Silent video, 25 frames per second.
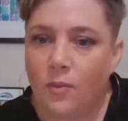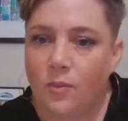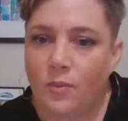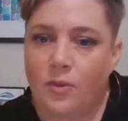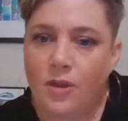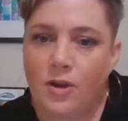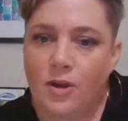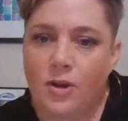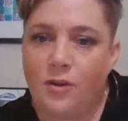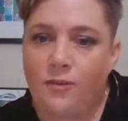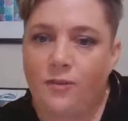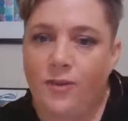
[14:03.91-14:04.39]

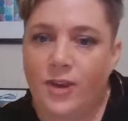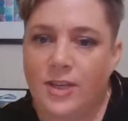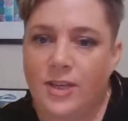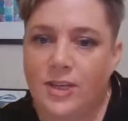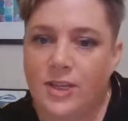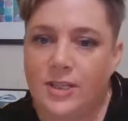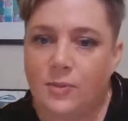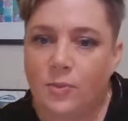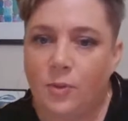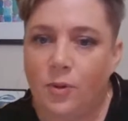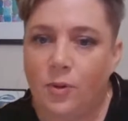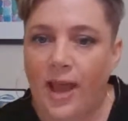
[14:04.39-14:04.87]
the new
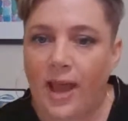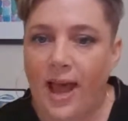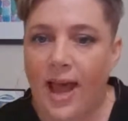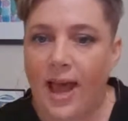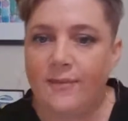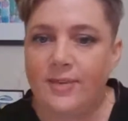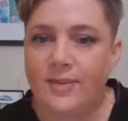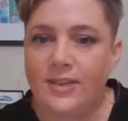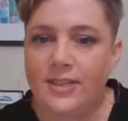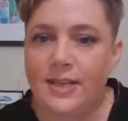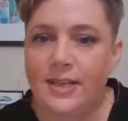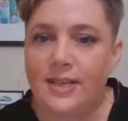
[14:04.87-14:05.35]
features we'll
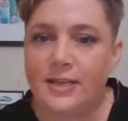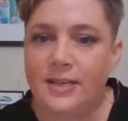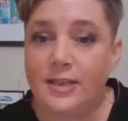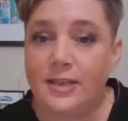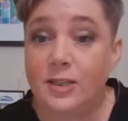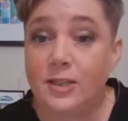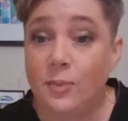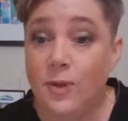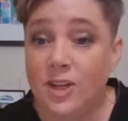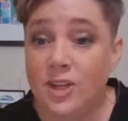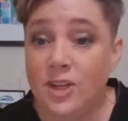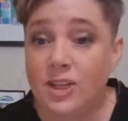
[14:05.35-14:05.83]
have is easier
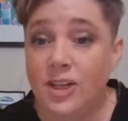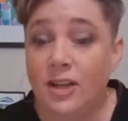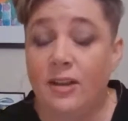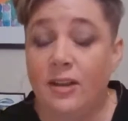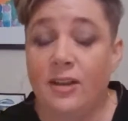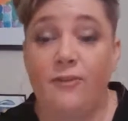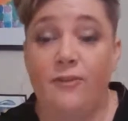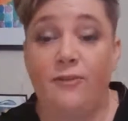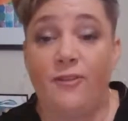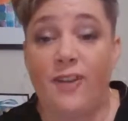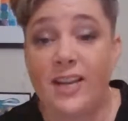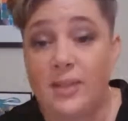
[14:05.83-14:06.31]
switching
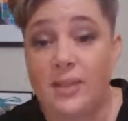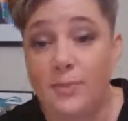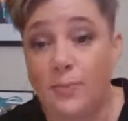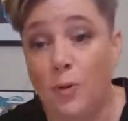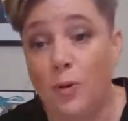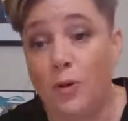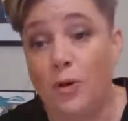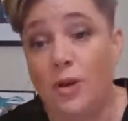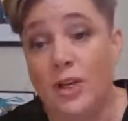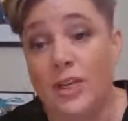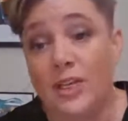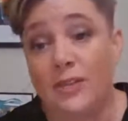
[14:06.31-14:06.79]
the
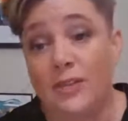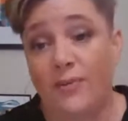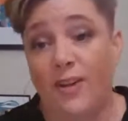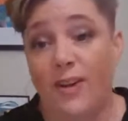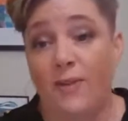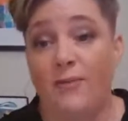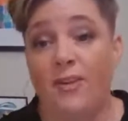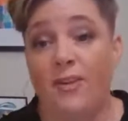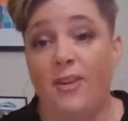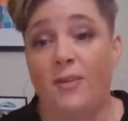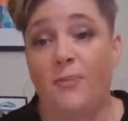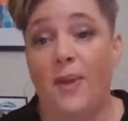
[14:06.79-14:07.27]
Facebook
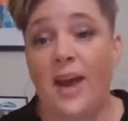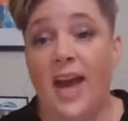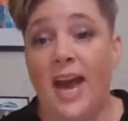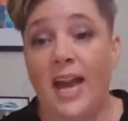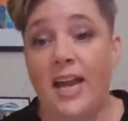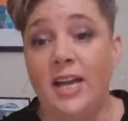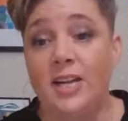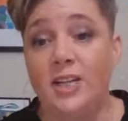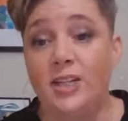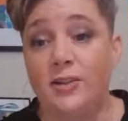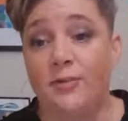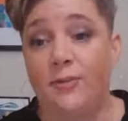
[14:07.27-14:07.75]
newsfeed for the
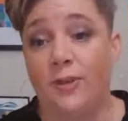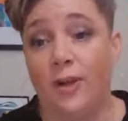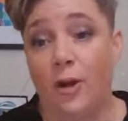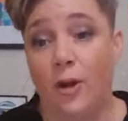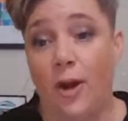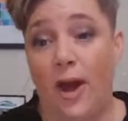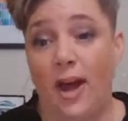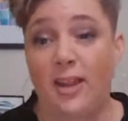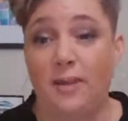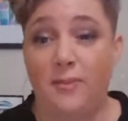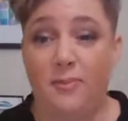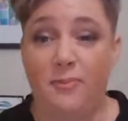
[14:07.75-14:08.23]
page to follow
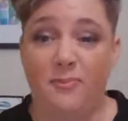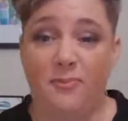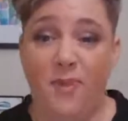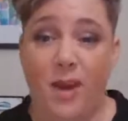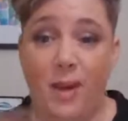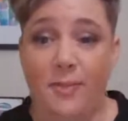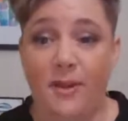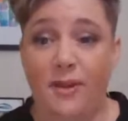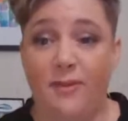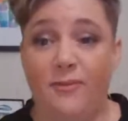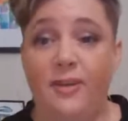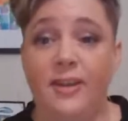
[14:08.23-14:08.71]
other
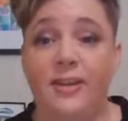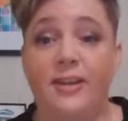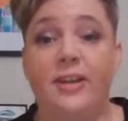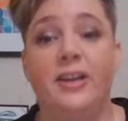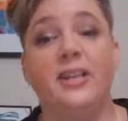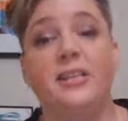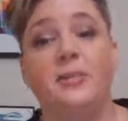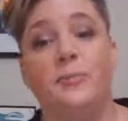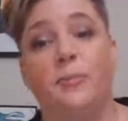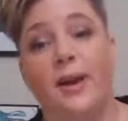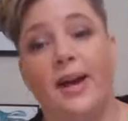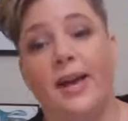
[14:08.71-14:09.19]
public
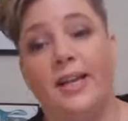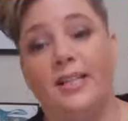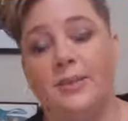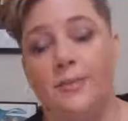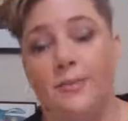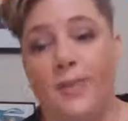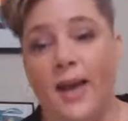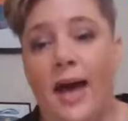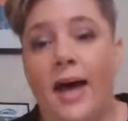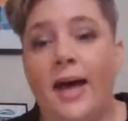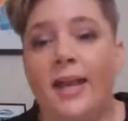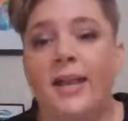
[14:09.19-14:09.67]
figures, brands,
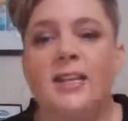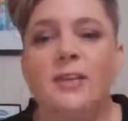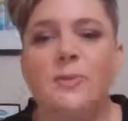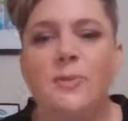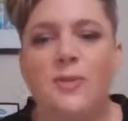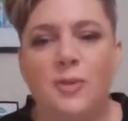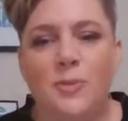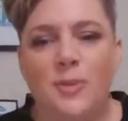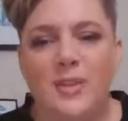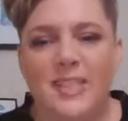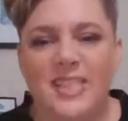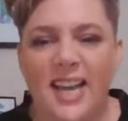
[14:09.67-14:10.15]
and partners,
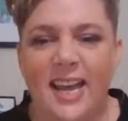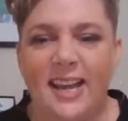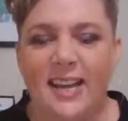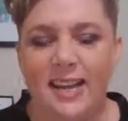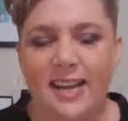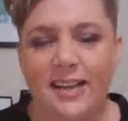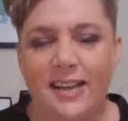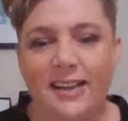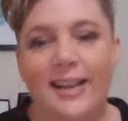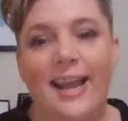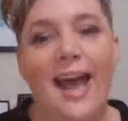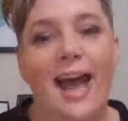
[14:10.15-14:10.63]
which we
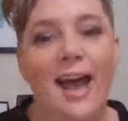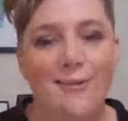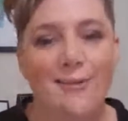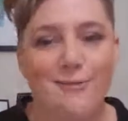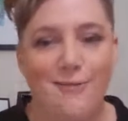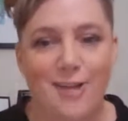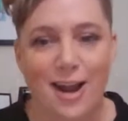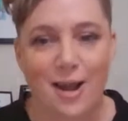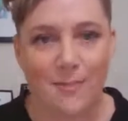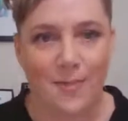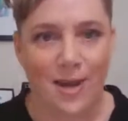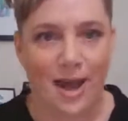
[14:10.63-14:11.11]
technically have
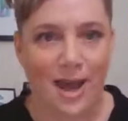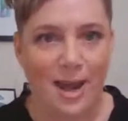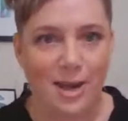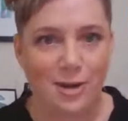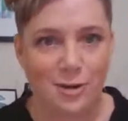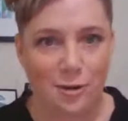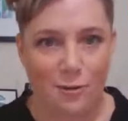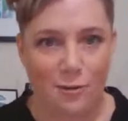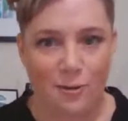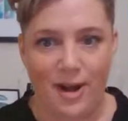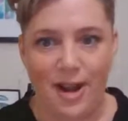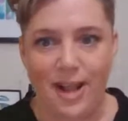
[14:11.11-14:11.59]
on our
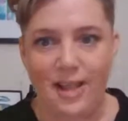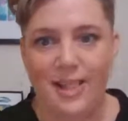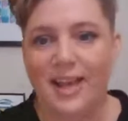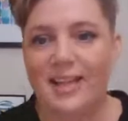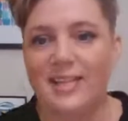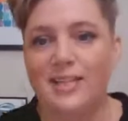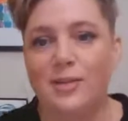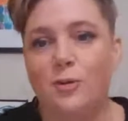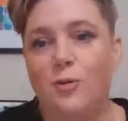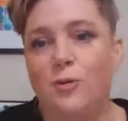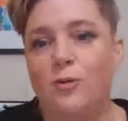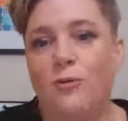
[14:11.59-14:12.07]
page already.
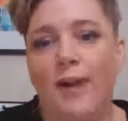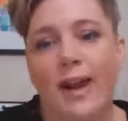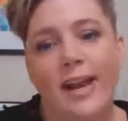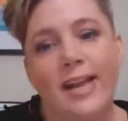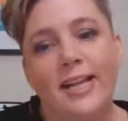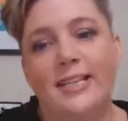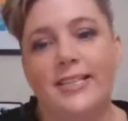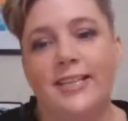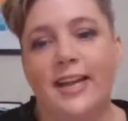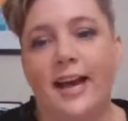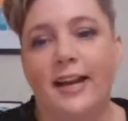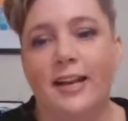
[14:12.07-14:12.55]
That's
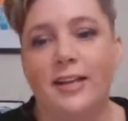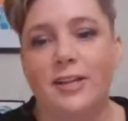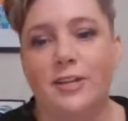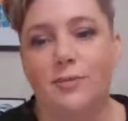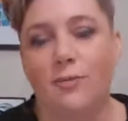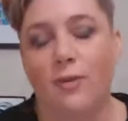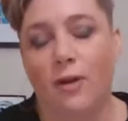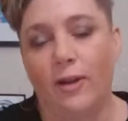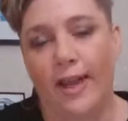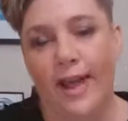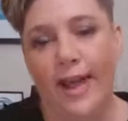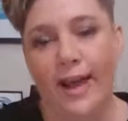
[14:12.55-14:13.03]
already starting to
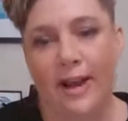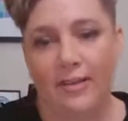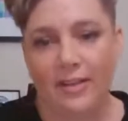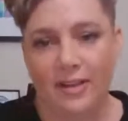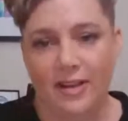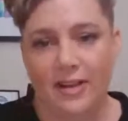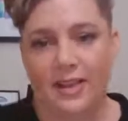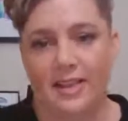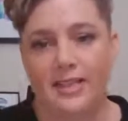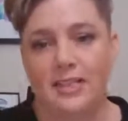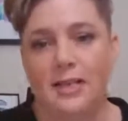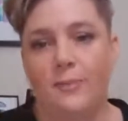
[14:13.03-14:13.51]
roll out on the
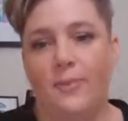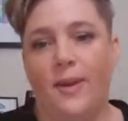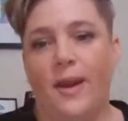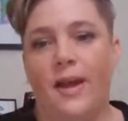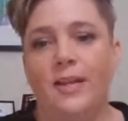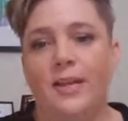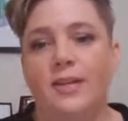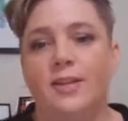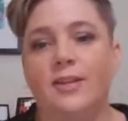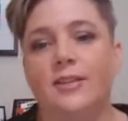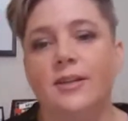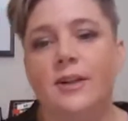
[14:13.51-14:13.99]
classic
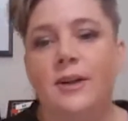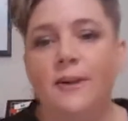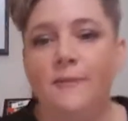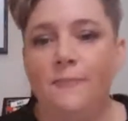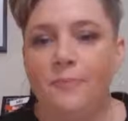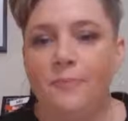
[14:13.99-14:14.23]
pages.